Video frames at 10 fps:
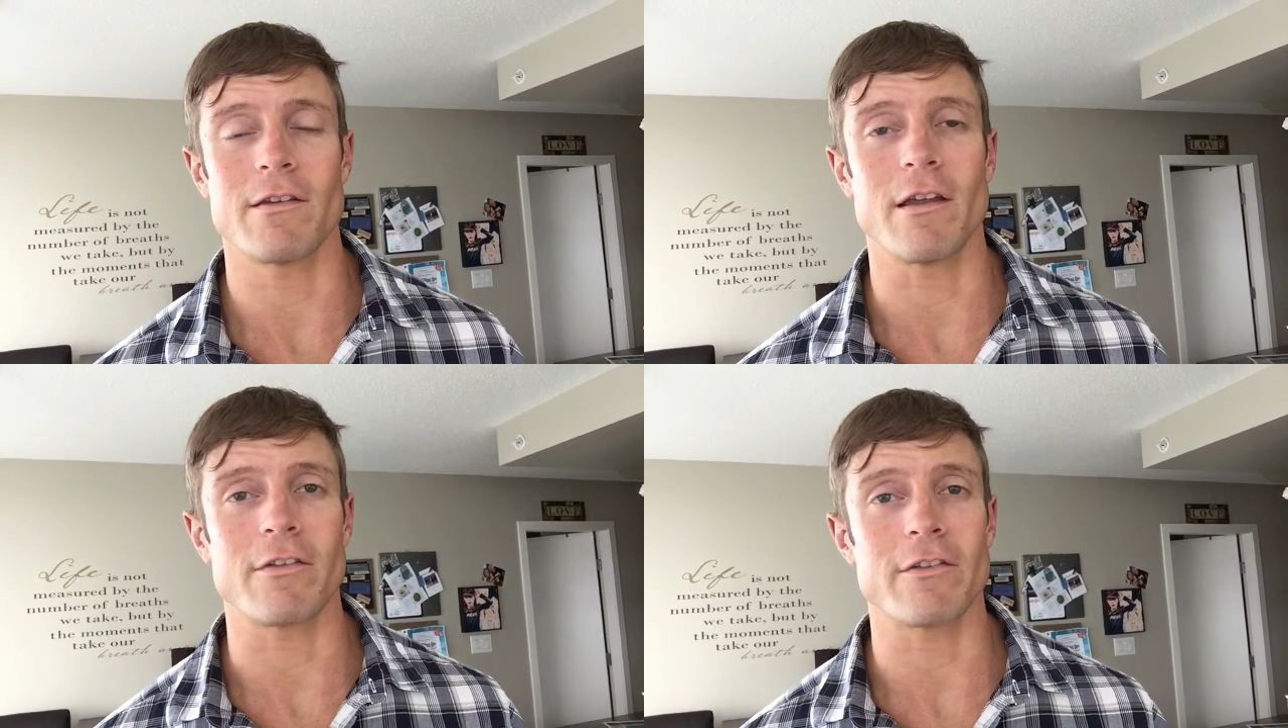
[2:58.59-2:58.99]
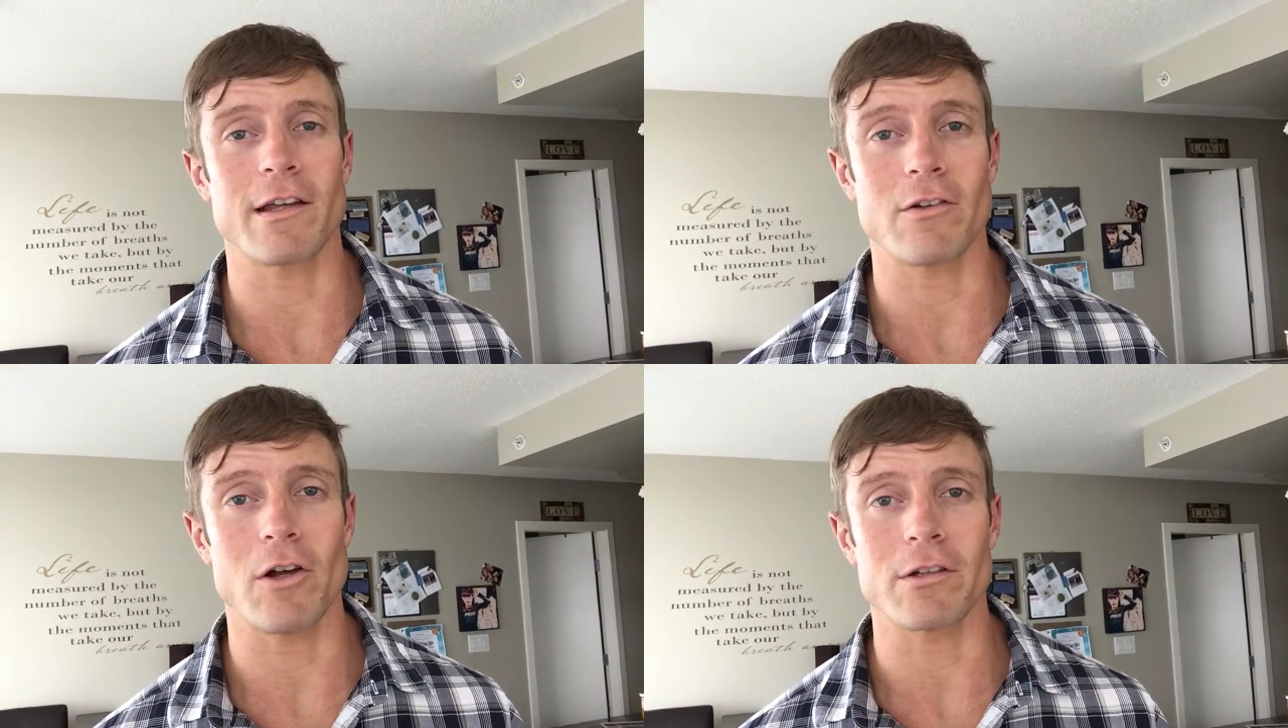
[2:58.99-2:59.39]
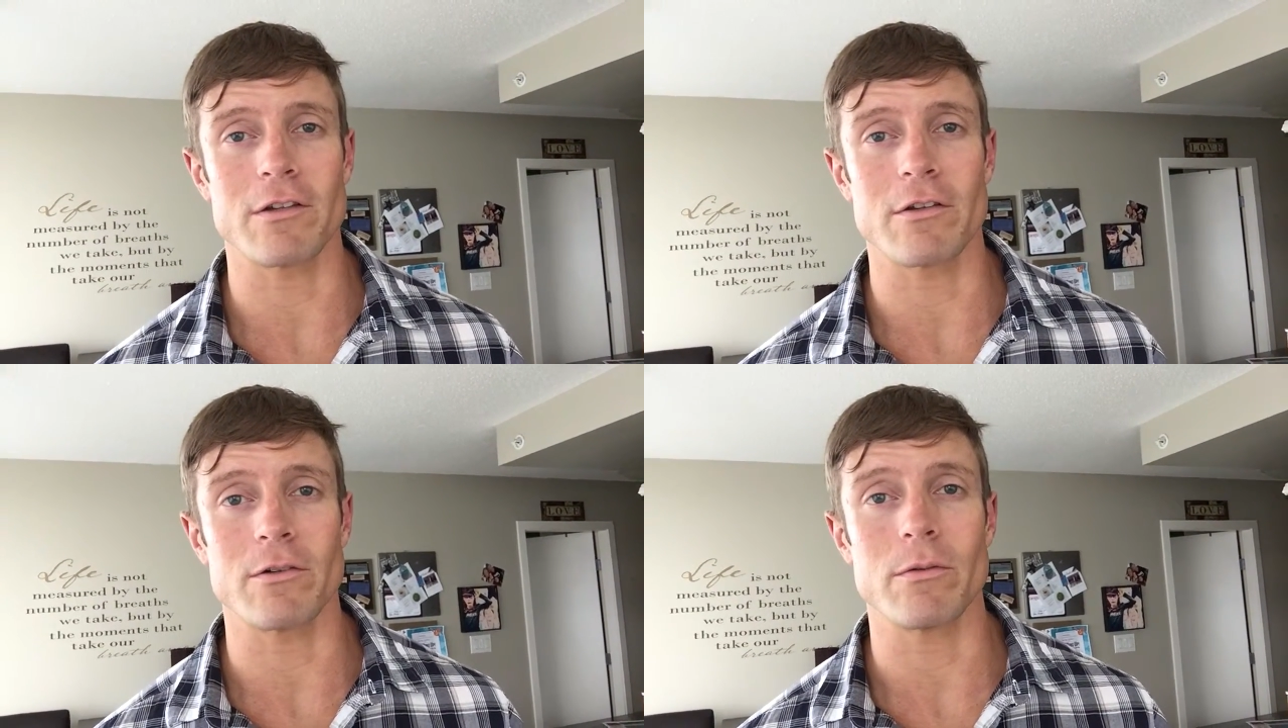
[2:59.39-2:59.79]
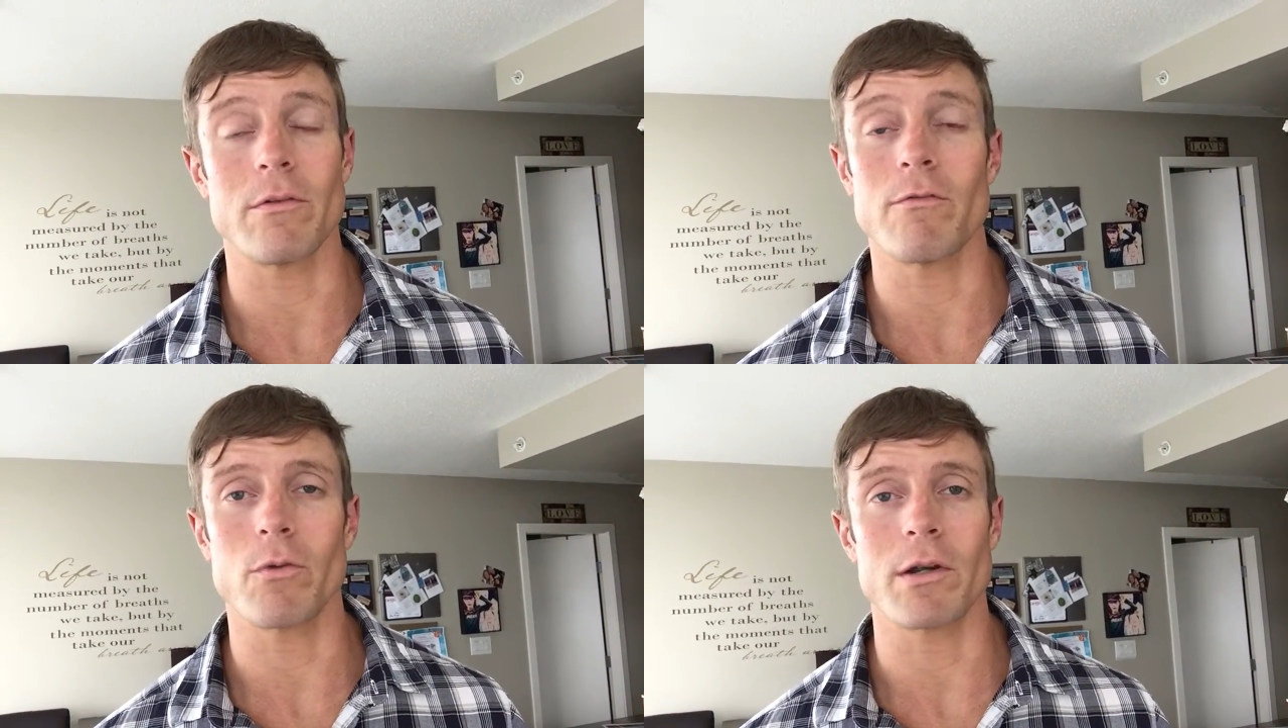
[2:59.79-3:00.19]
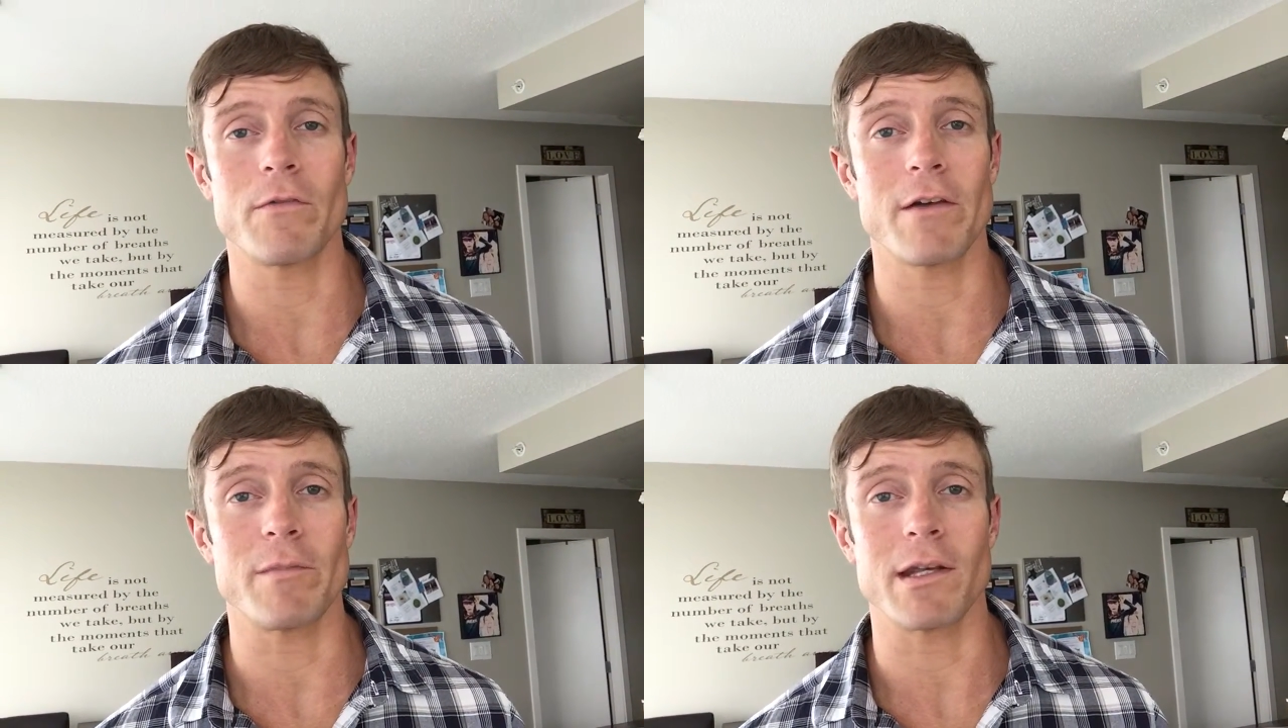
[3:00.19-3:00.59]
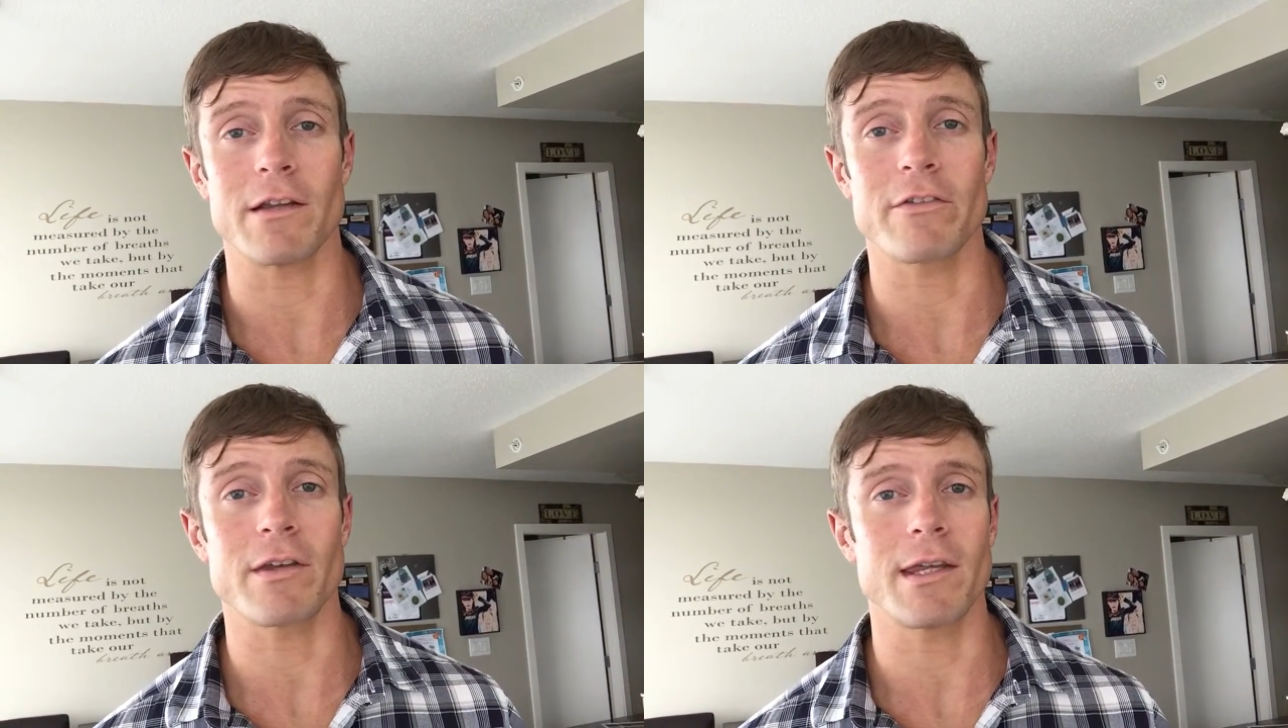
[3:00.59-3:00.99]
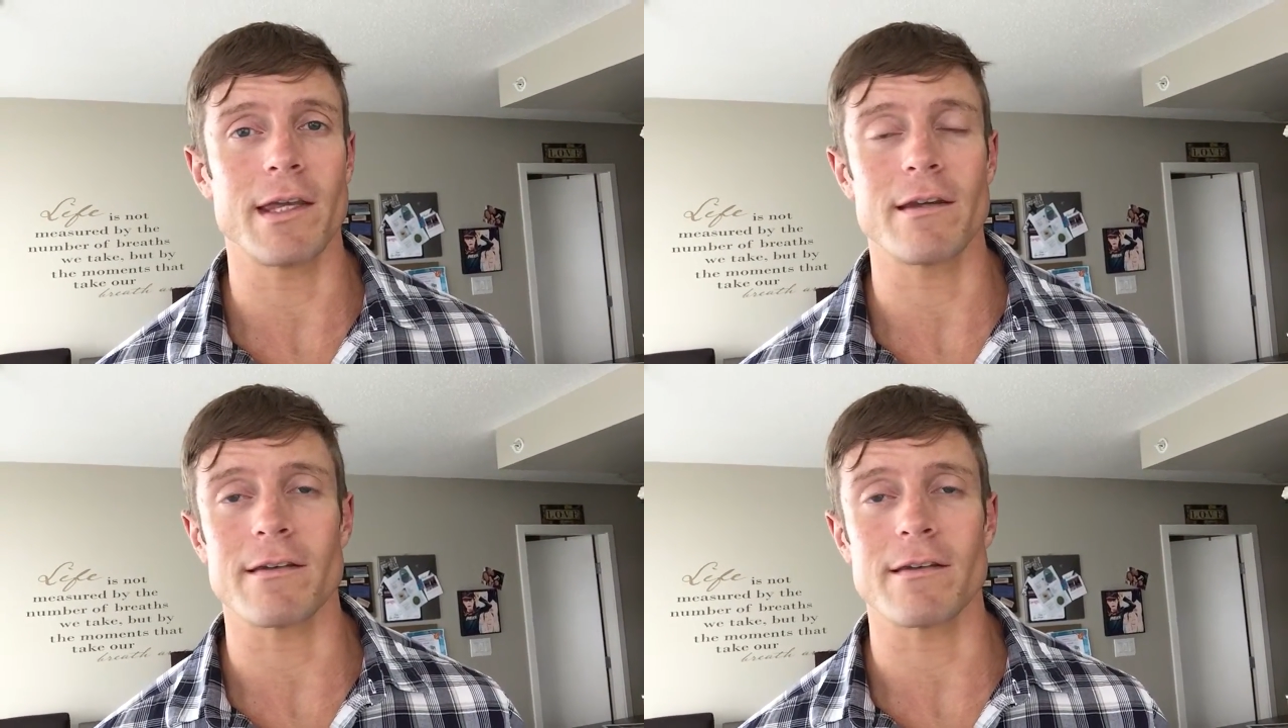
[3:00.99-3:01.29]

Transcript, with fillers: Doesn't take long to do, 45 minutes, get